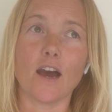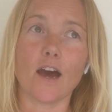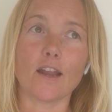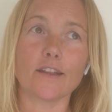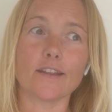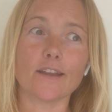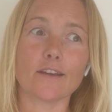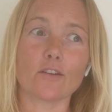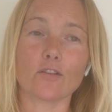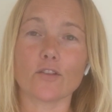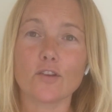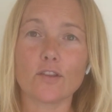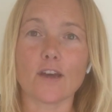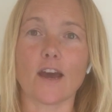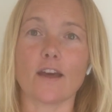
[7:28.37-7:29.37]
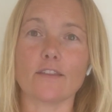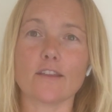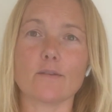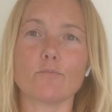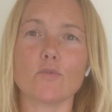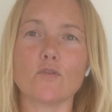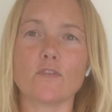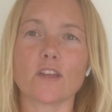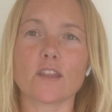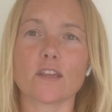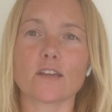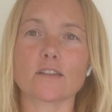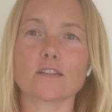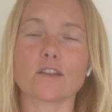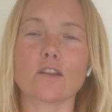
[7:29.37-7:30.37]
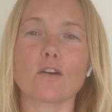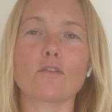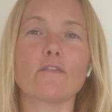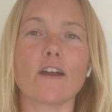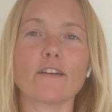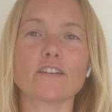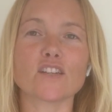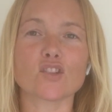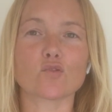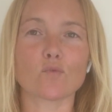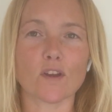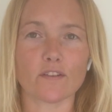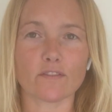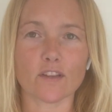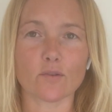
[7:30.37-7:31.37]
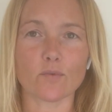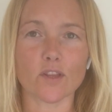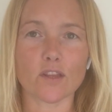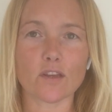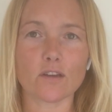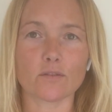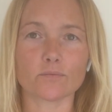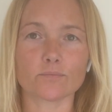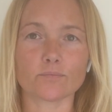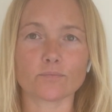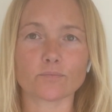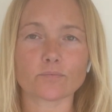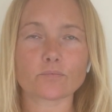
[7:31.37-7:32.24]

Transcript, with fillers: and then on the other hand, they're moving things along very swiftly with you.